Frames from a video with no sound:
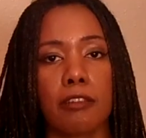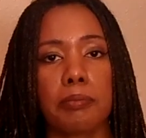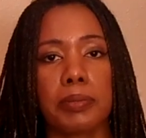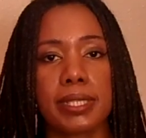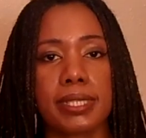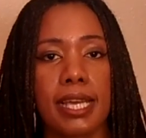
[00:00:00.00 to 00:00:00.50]

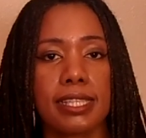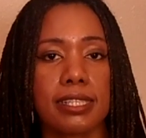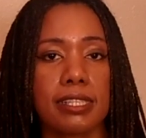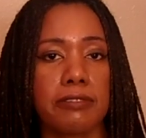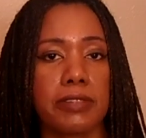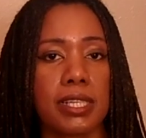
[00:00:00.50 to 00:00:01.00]
of
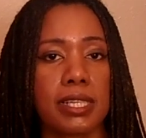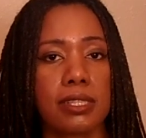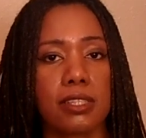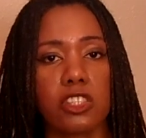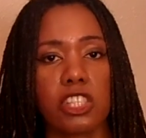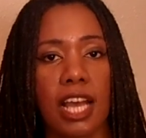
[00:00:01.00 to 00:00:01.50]

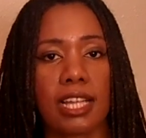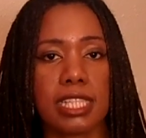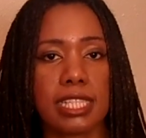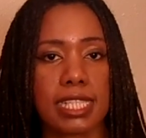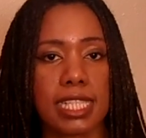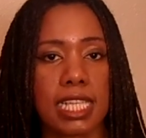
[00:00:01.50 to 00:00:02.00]
possessiveness,
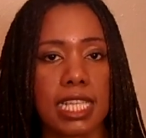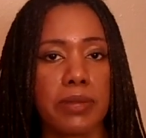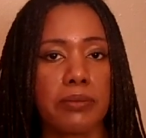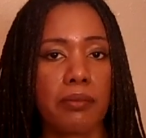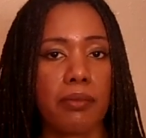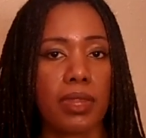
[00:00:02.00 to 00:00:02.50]

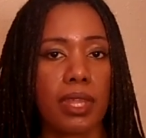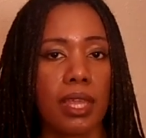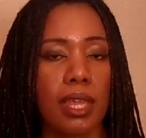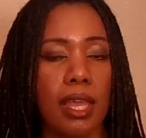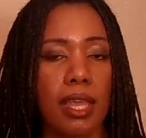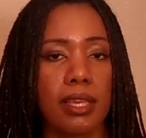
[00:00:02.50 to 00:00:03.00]
jealousy.
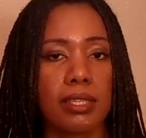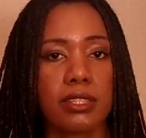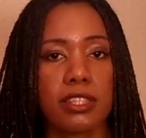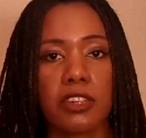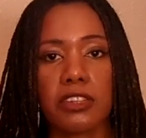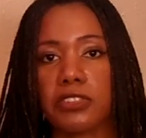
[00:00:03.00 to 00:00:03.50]

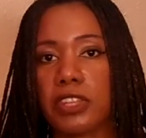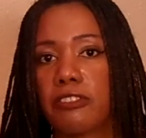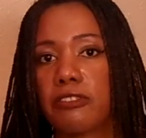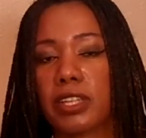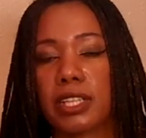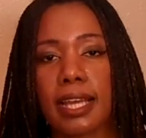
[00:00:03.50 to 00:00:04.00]
So if they
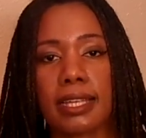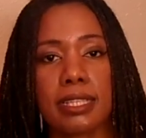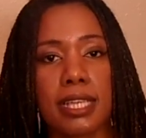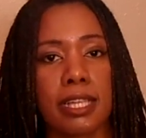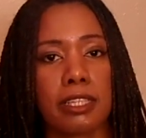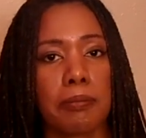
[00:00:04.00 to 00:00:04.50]
feel like
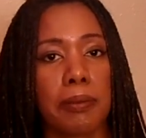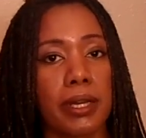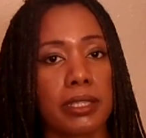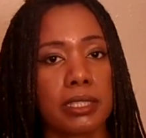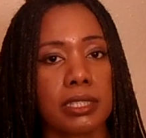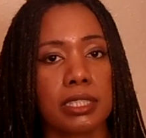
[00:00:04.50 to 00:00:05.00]
the other
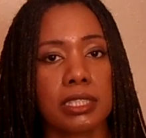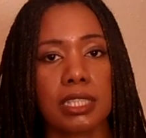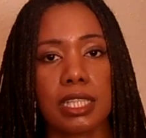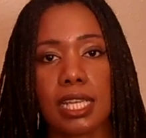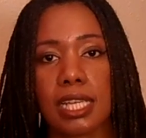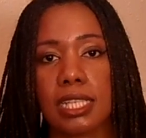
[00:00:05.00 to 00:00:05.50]
partner
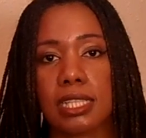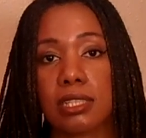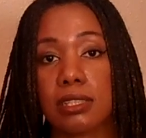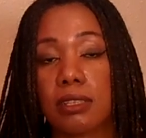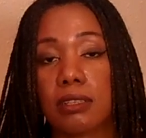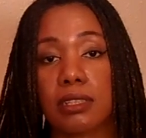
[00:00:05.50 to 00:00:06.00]

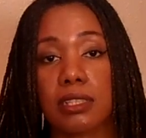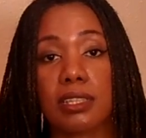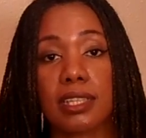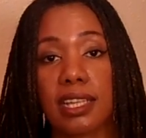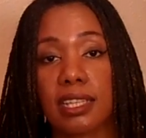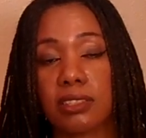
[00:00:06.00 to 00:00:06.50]
is
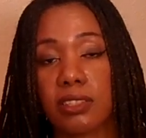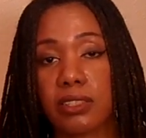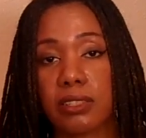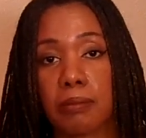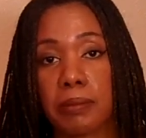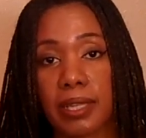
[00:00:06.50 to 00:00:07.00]
looking to
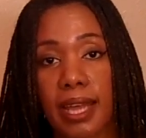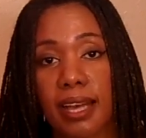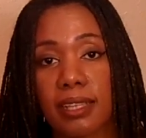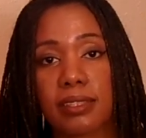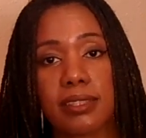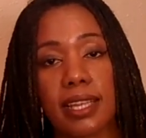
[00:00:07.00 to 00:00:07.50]
someone
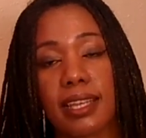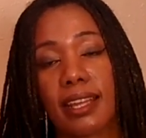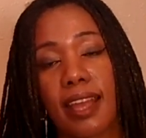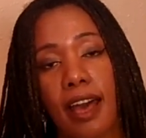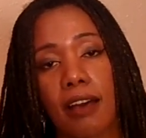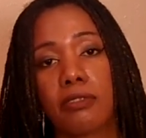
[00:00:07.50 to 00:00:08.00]
else, they
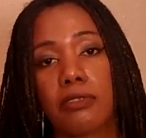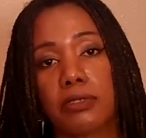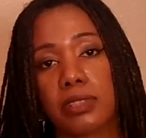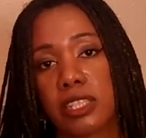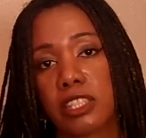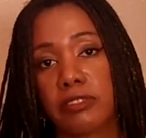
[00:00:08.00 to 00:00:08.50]
can have
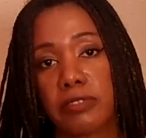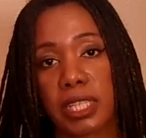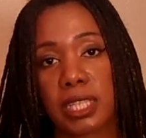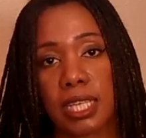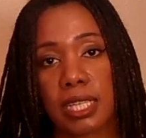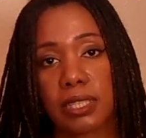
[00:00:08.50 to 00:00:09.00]
these
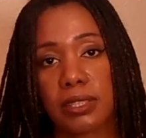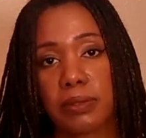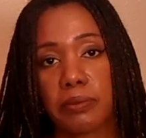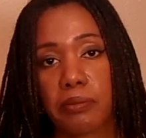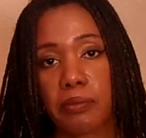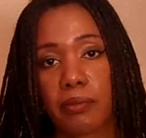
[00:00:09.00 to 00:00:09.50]
feelings.
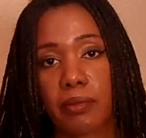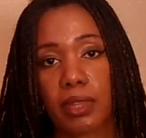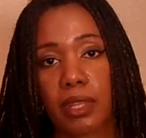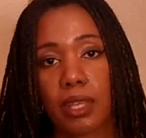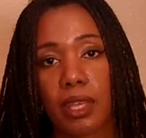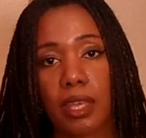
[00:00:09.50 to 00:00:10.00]

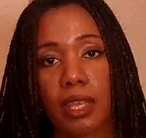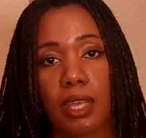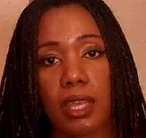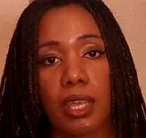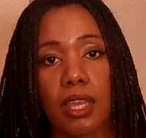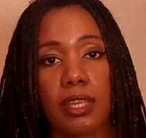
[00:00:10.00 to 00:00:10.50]

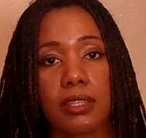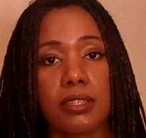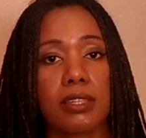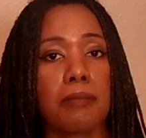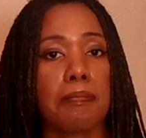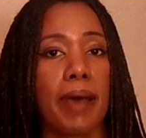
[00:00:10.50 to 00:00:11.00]

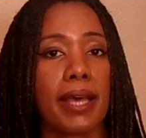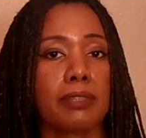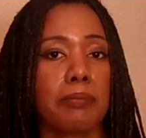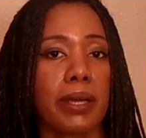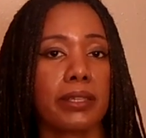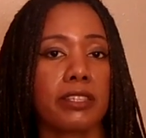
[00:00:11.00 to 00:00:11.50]
So the
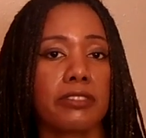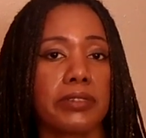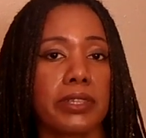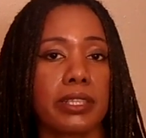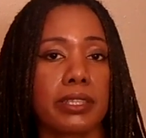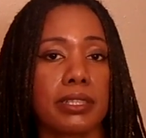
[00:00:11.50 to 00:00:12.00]
best partner
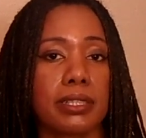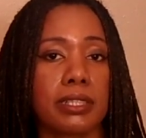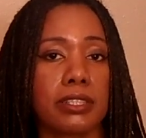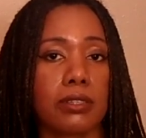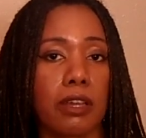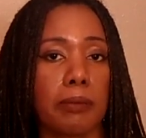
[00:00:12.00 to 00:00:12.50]
for
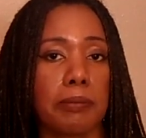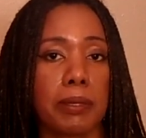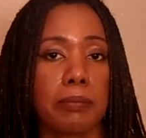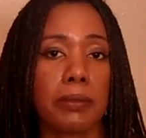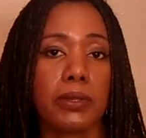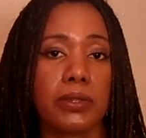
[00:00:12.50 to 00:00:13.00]
the
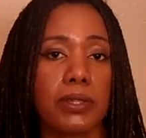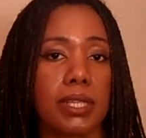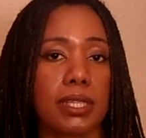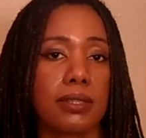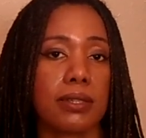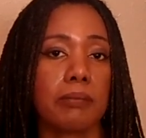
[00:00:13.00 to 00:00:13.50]
Scorpio moon
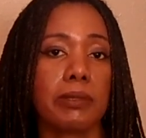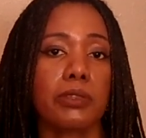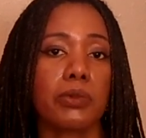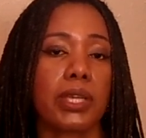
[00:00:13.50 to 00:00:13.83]
is someone who